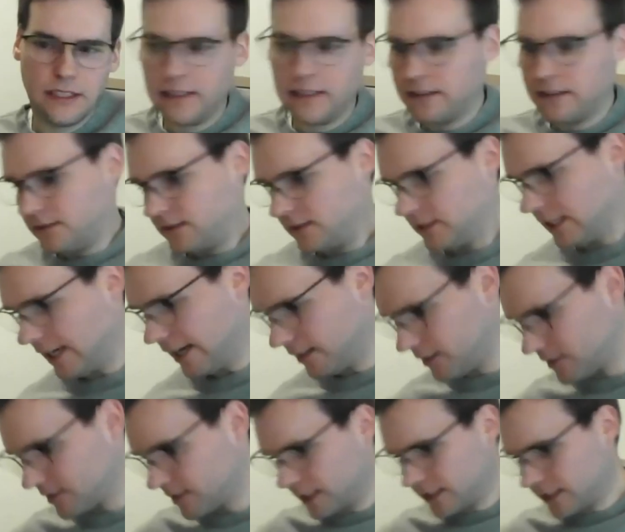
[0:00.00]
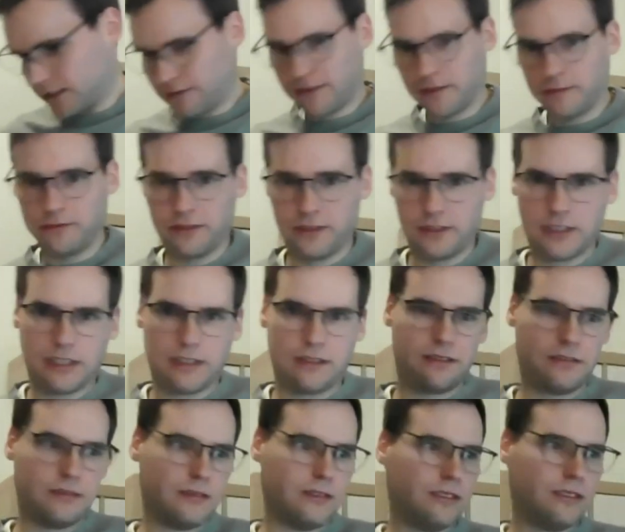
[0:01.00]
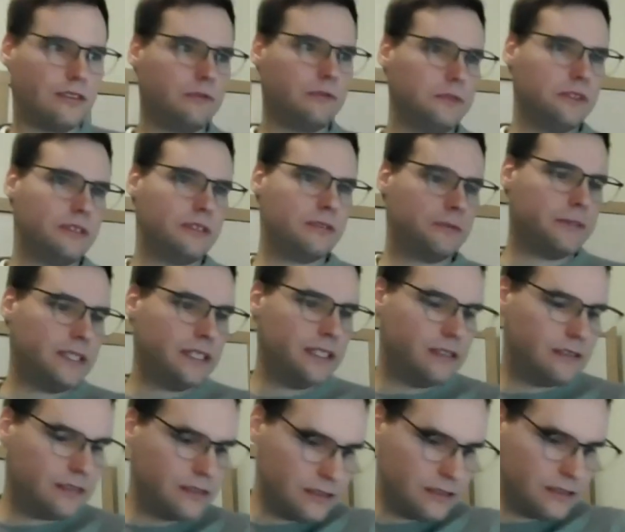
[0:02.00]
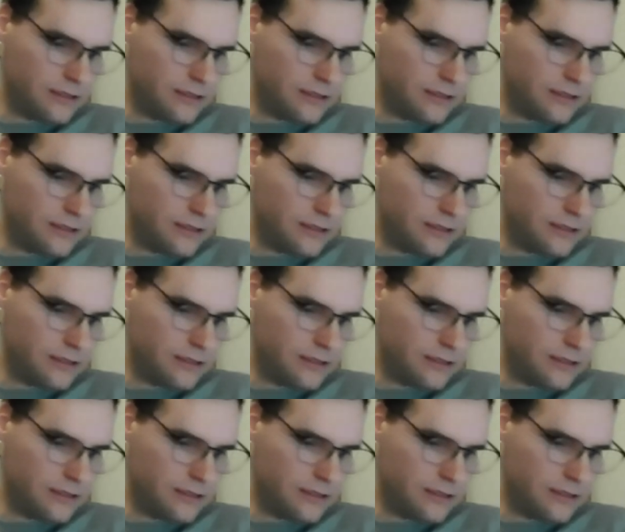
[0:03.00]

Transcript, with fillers: Yeah, at the start of the project, uh, we tried